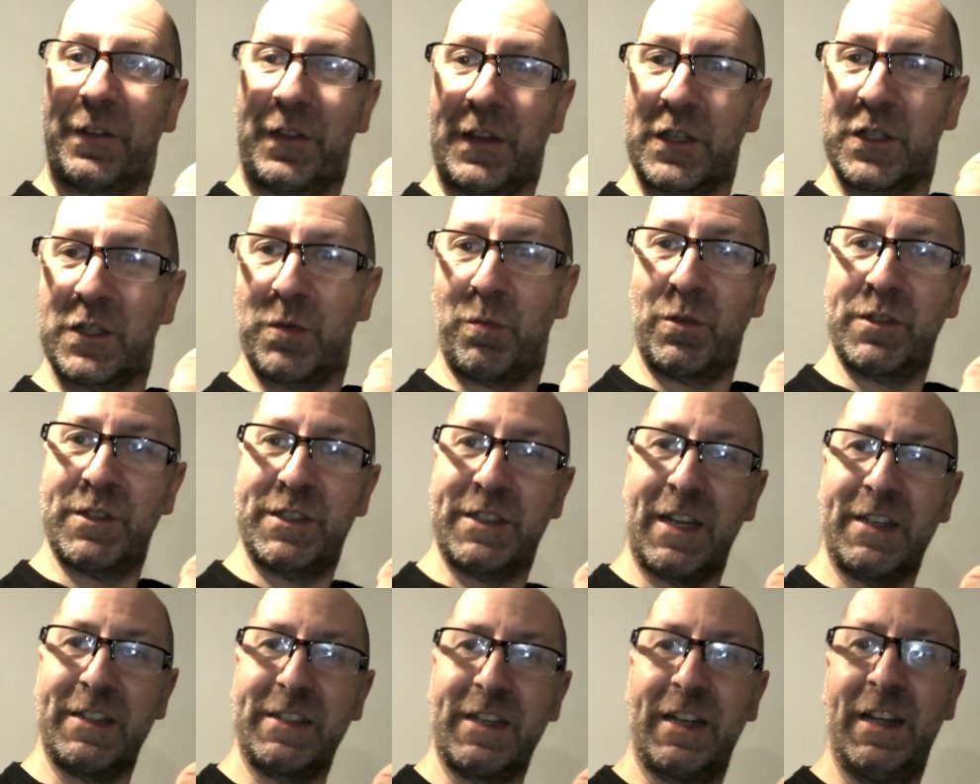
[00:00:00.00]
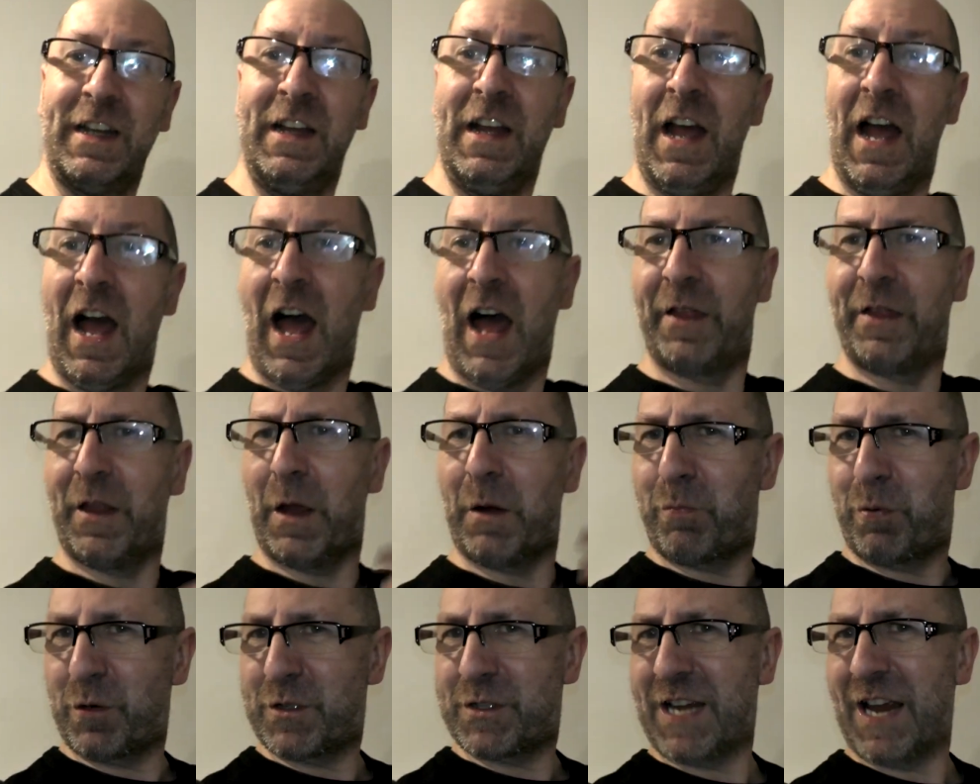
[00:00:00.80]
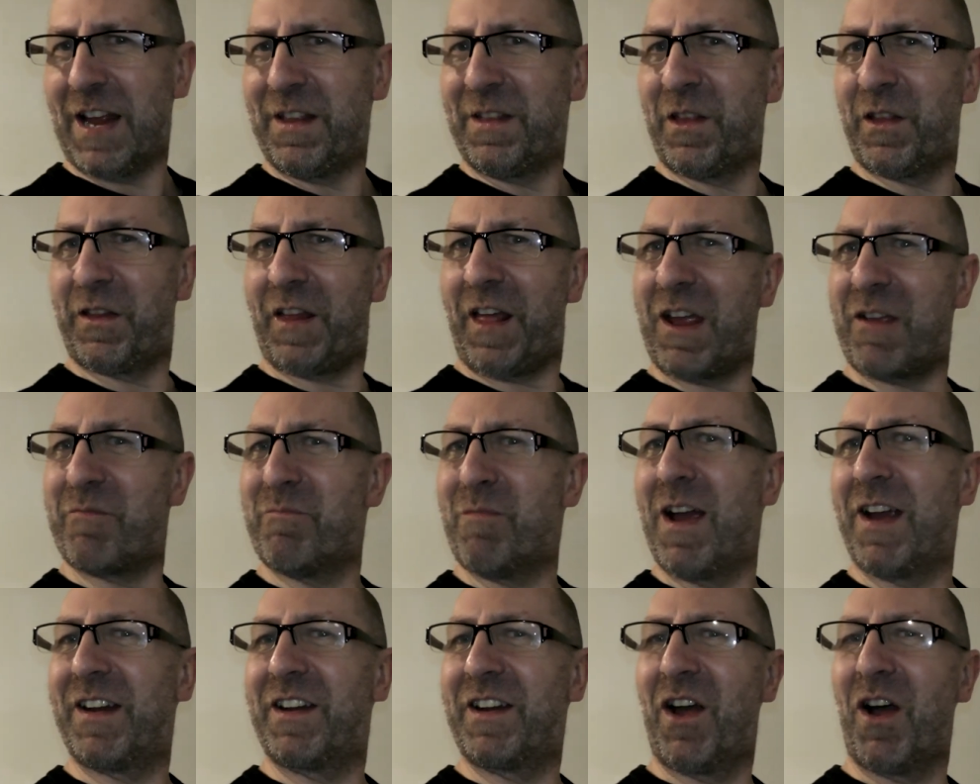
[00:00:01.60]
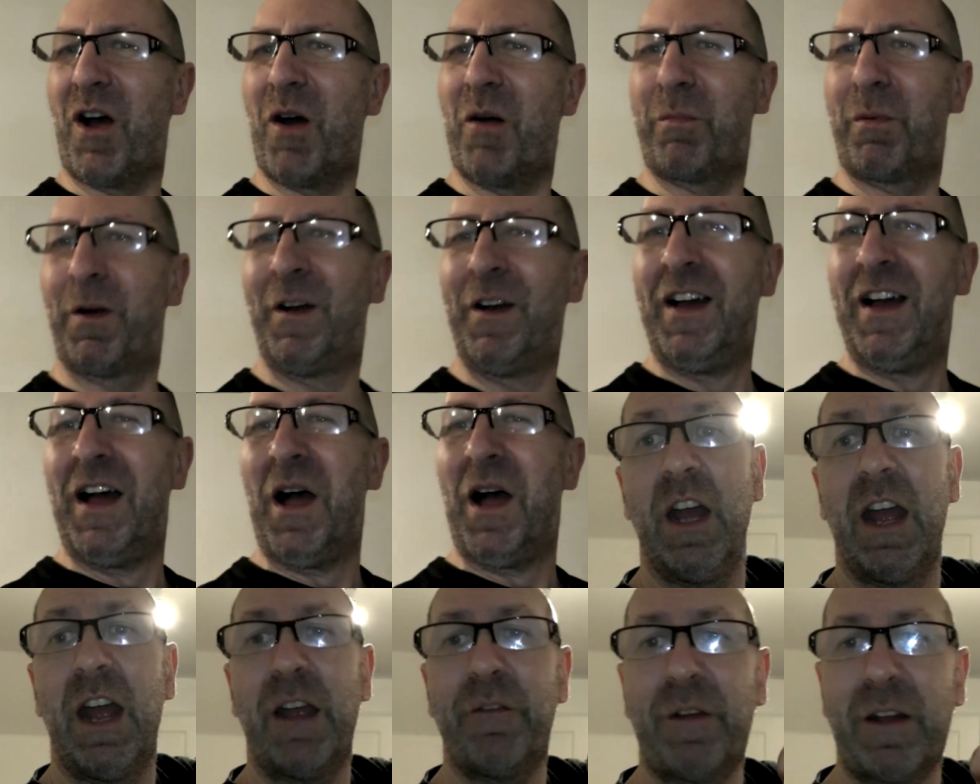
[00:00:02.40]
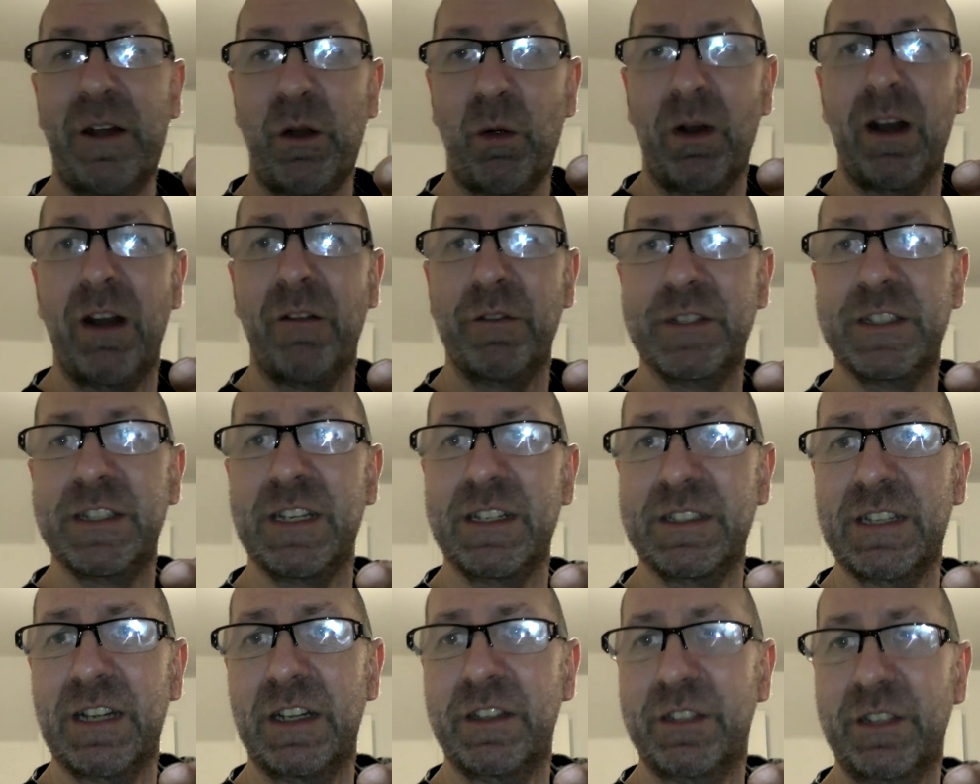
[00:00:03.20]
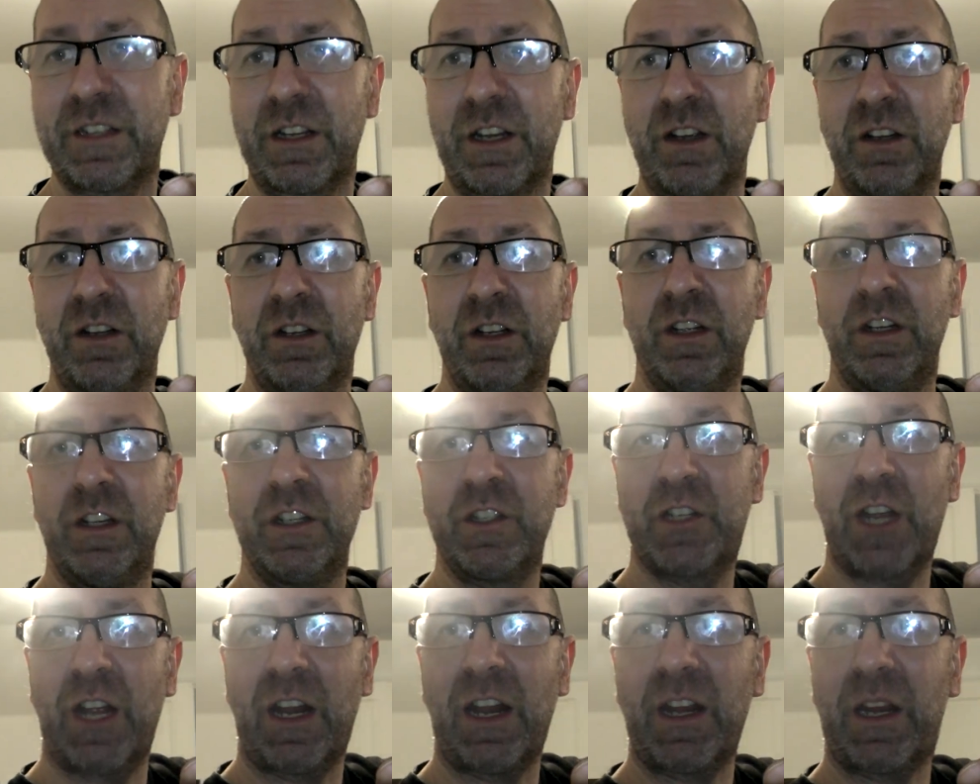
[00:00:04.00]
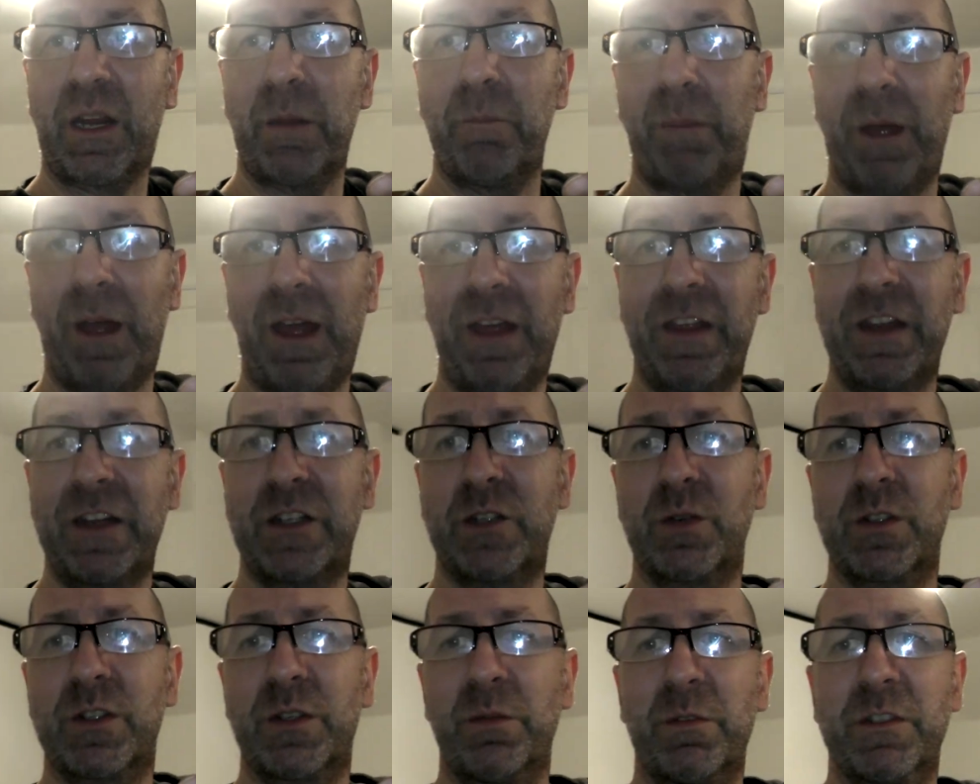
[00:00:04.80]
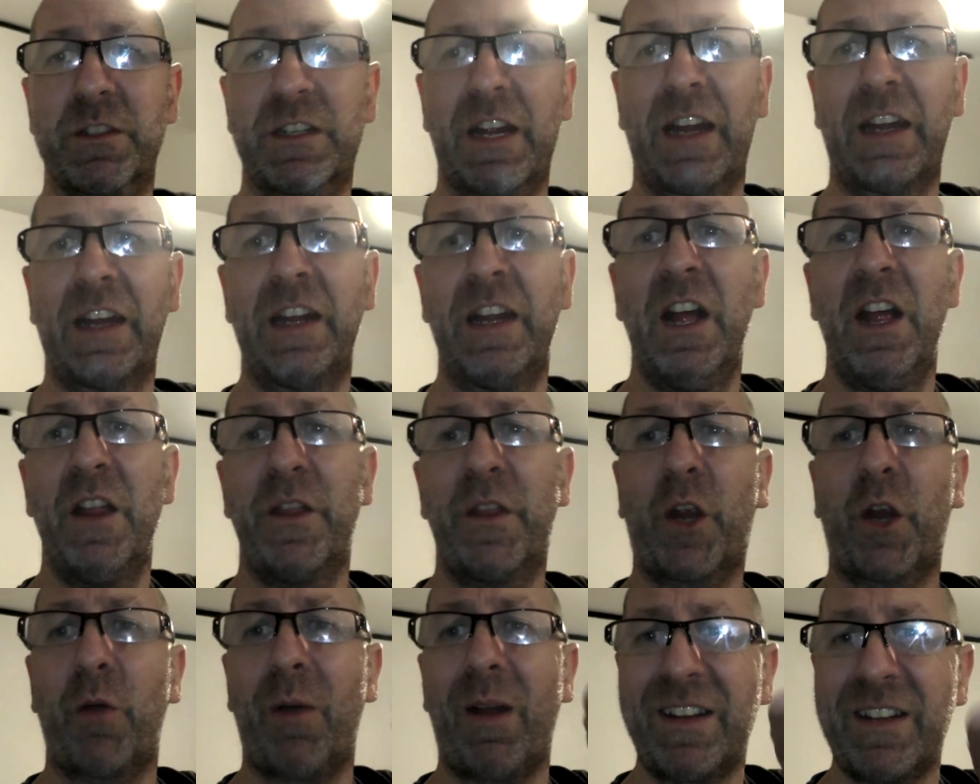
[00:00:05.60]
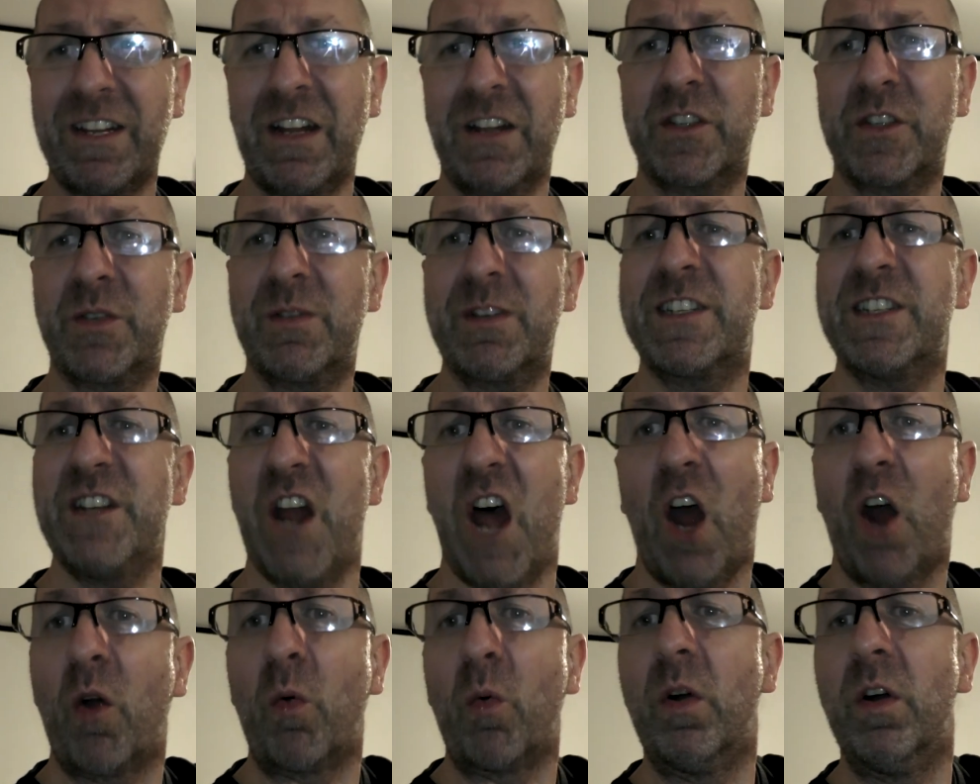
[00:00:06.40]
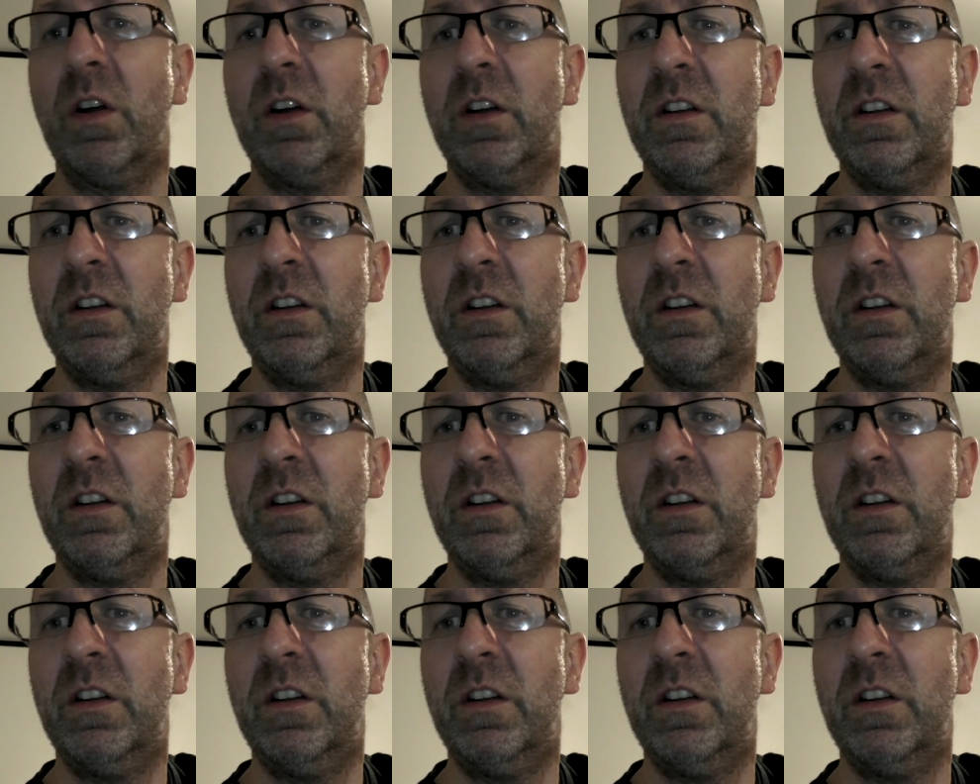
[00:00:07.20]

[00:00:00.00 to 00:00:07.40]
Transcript: think someone says it, and they pretend that they've made it up. If anyone ever says that to you, shall I compare thee to a summer's day? The correct answer is no.